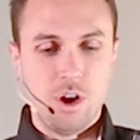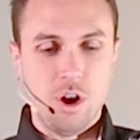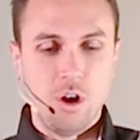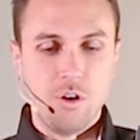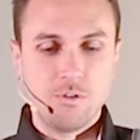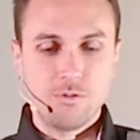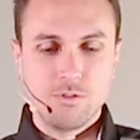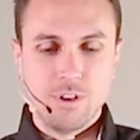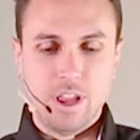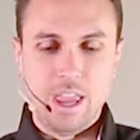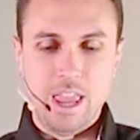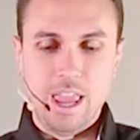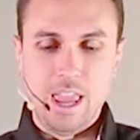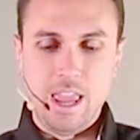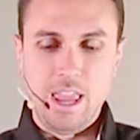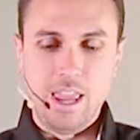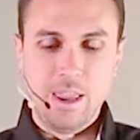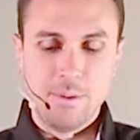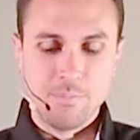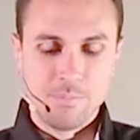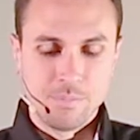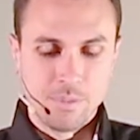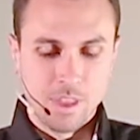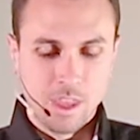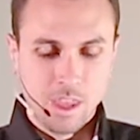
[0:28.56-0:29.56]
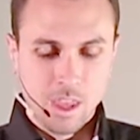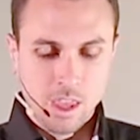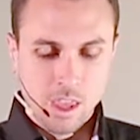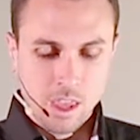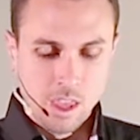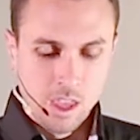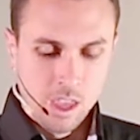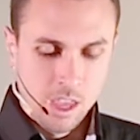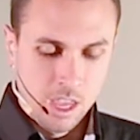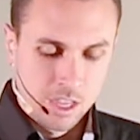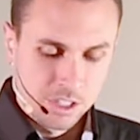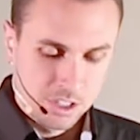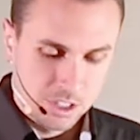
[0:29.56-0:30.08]
of a
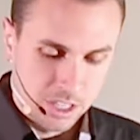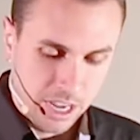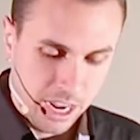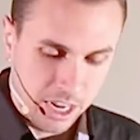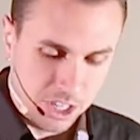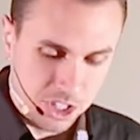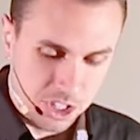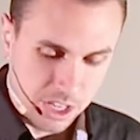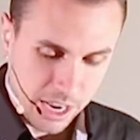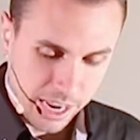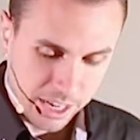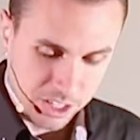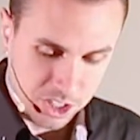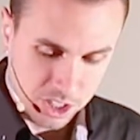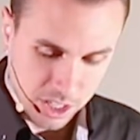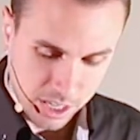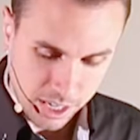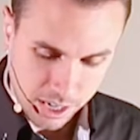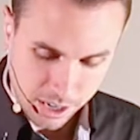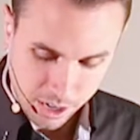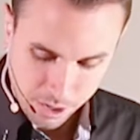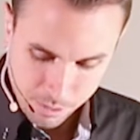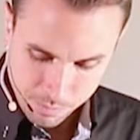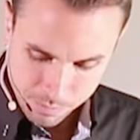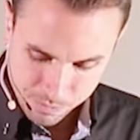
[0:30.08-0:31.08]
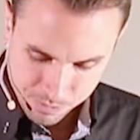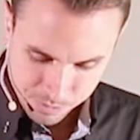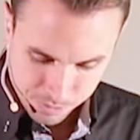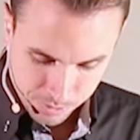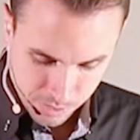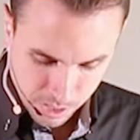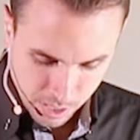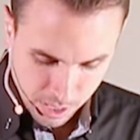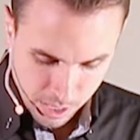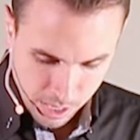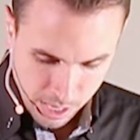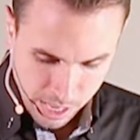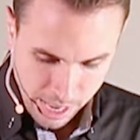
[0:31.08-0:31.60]
stage decks here,
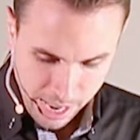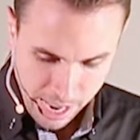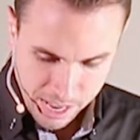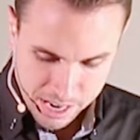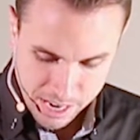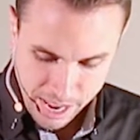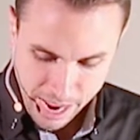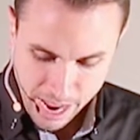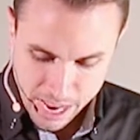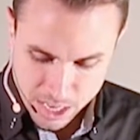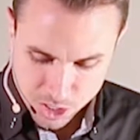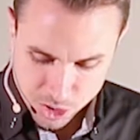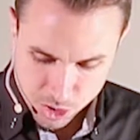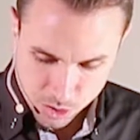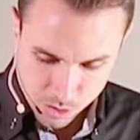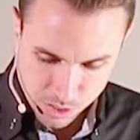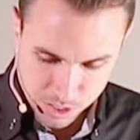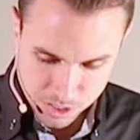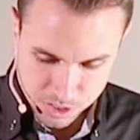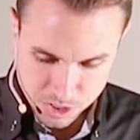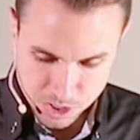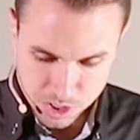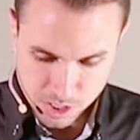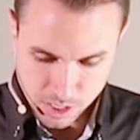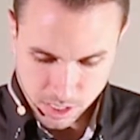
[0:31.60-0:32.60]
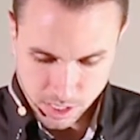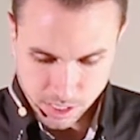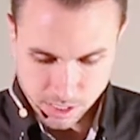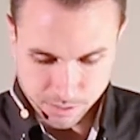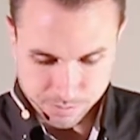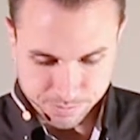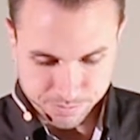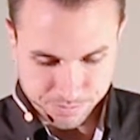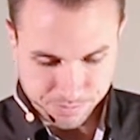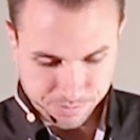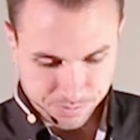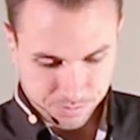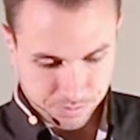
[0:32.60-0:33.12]
and as you can see,
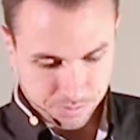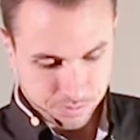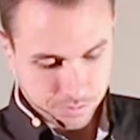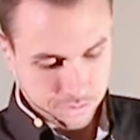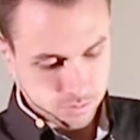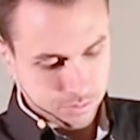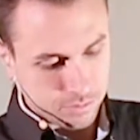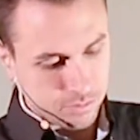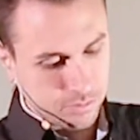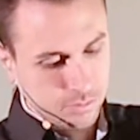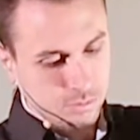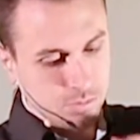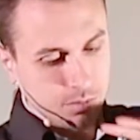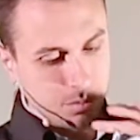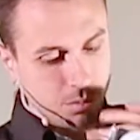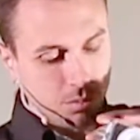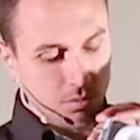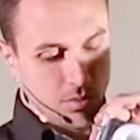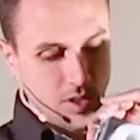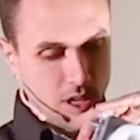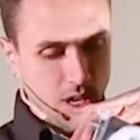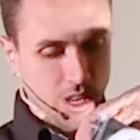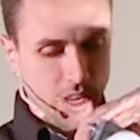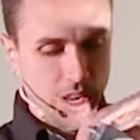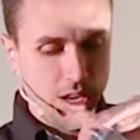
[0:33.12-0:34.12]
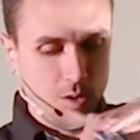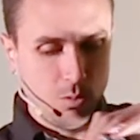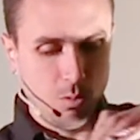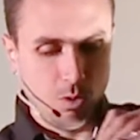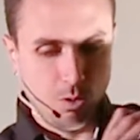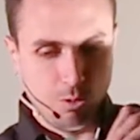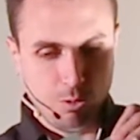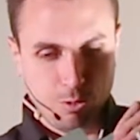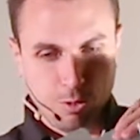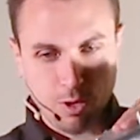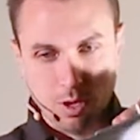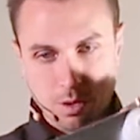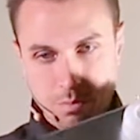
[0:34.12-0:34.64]
it will
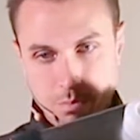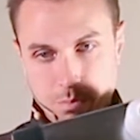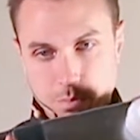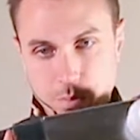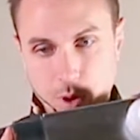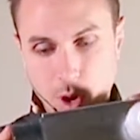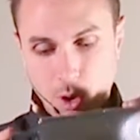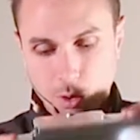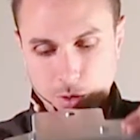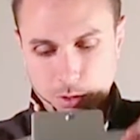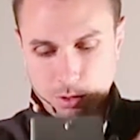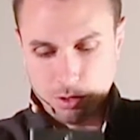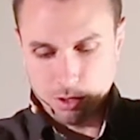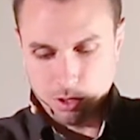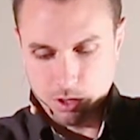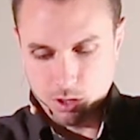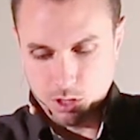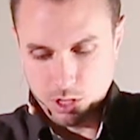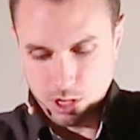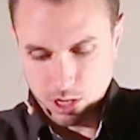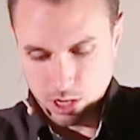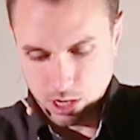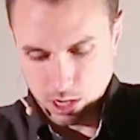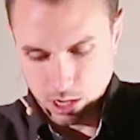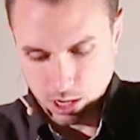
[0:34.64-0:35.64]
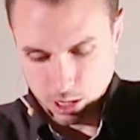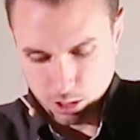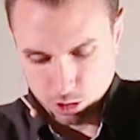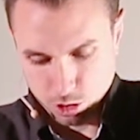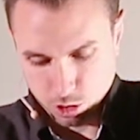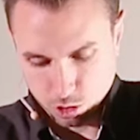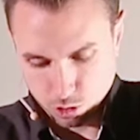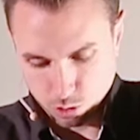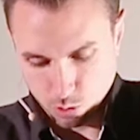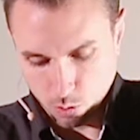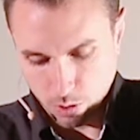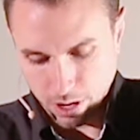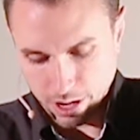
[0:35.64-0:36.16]
fit both the
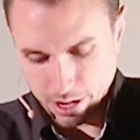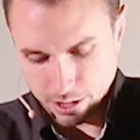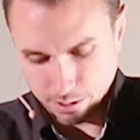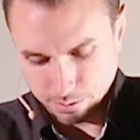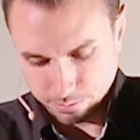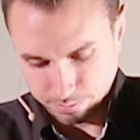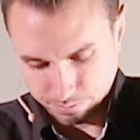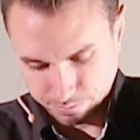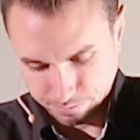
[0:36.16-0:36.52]
square